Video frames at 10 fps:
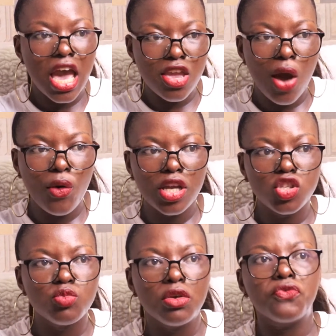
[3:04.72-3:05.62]
and you're going
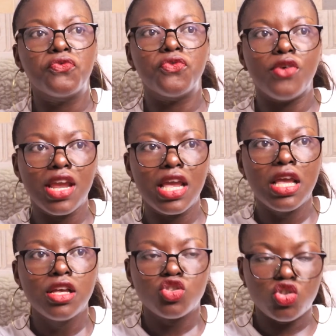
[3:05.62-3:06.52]
to be free
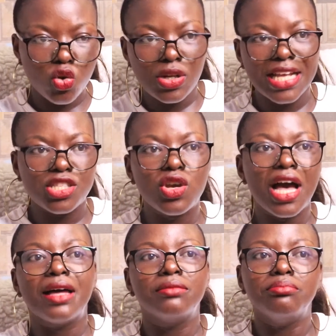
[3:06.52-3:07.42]
so that you
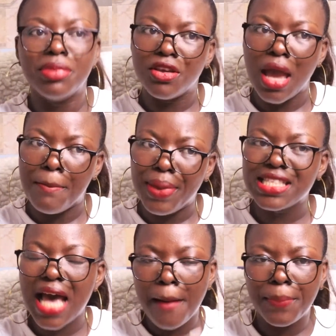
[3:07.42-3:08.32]
can be a
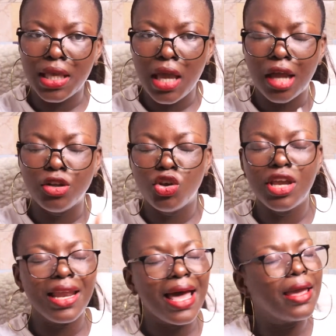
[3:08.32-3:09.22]
bit happy and you
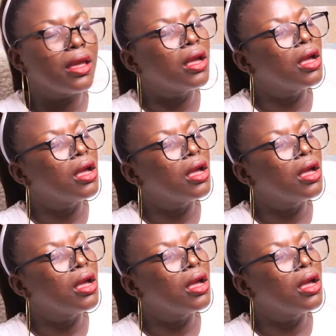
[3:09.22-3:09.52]
hear like